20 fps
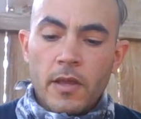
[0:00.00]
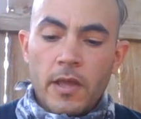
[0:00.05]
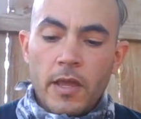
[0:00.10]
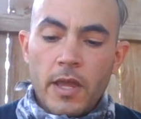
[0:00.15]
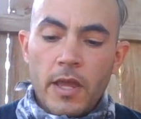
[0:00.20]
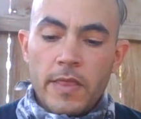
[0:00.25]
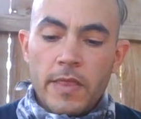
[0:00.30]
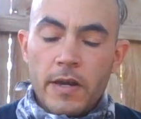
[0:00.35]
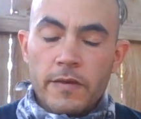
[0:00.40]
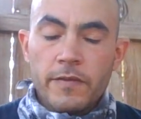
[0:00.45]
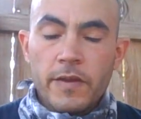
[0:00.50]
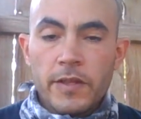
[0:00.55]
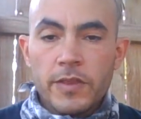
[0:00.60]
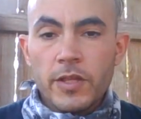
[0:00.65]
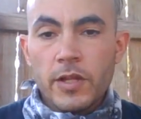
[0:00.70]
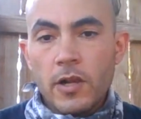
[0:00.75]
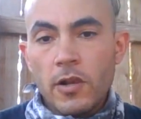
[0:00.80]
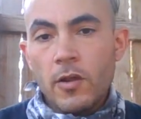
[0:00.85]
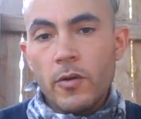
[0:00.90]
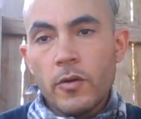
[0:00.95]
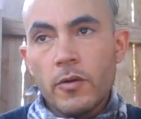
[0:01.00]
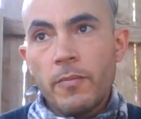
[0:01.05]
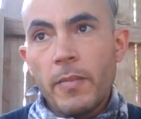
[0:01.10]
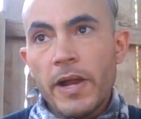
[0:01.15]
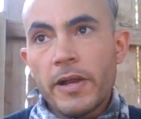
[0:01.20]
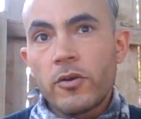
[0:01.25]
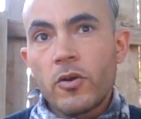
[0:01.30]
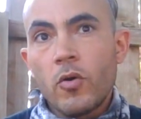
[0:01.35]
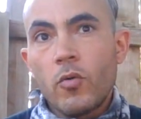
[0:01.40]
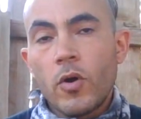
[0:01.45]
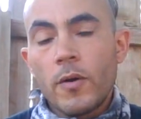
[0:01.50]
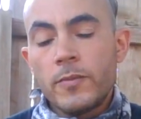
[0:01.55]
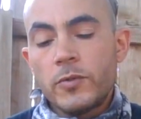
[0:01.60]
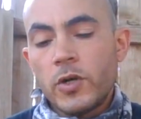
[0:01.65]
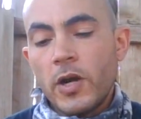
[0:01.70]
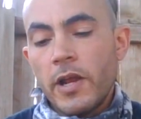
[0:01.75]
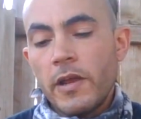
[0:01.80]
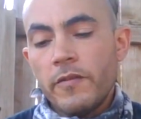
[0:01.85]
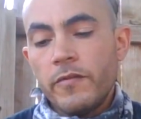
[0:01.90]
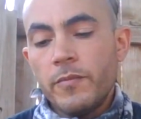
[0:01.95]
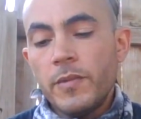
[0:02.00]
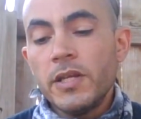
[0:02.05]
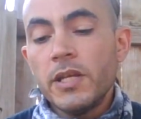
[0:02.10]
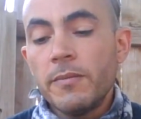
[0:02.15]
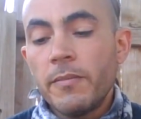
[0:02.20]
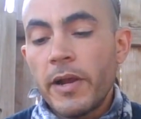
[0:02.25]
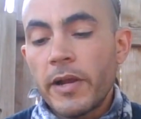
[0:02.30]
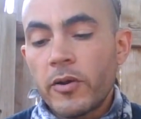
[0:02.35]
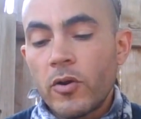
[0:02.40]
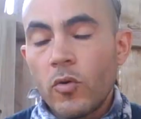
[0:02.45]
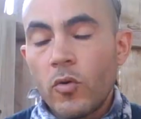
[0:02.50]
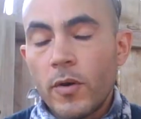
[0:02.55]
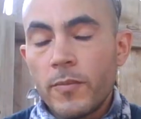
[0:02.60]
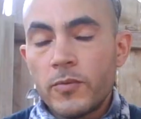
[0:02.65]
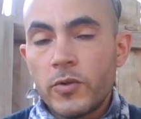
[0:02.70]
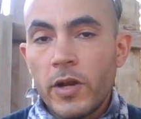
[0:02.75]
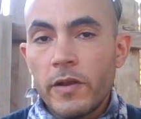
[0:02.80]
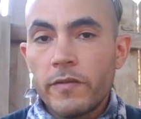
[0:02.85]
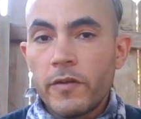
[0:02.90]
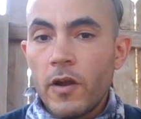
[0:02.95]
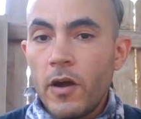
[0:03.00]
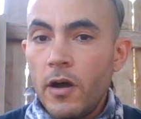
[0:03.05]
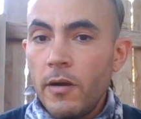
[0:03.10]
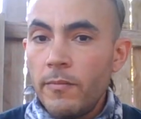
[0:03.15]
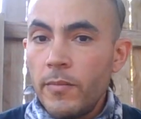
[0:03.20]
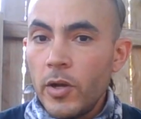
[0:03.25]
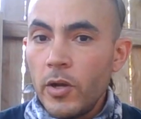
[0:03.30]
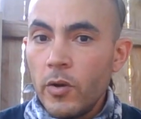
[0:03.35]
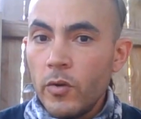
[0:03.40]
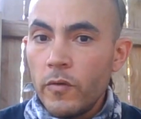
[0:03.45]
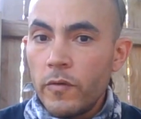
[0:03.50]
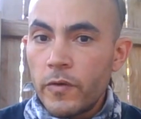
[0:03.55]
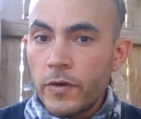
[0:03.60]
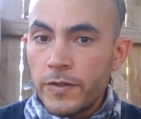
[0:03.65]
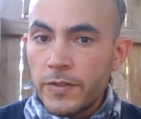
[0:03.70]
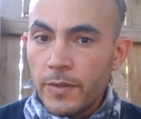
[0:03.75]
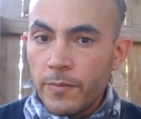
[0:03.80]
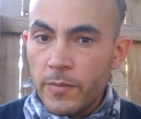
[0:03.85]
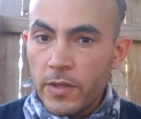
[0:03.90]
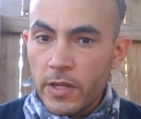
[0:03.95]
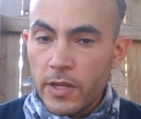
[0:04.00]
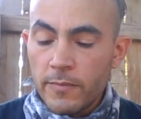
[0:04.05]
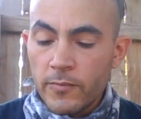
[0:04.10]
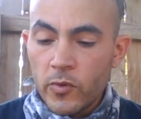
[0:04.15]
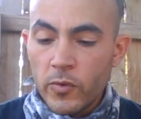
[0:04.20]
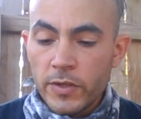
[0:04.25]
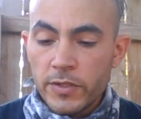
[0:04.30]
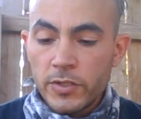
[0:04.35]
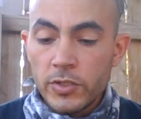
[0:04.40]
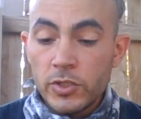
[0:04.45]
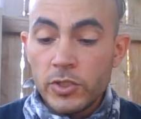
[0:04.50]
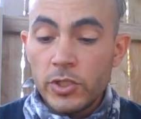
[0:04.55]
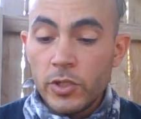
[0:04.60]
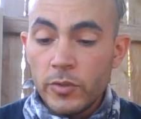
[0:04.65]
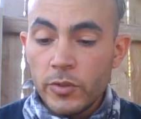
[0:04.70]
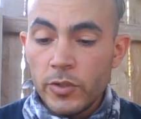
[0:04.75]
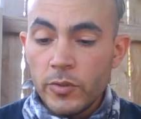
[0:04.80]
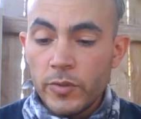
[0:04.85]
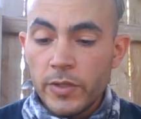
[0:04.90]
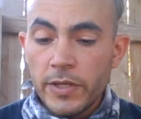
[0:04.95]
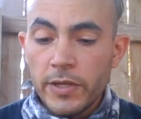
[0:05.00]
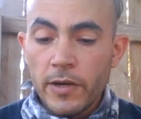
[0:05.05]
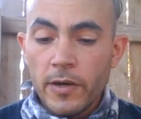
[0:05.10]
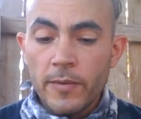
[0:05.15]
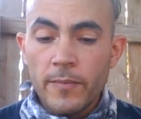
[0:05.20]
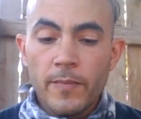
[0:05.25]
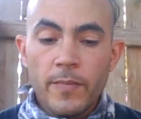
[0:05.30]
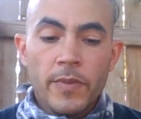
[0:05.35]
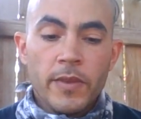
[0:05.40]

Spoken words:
And then I've got the cloak micro warp drive, medium micro warp drive combo for something I'm going to show you here.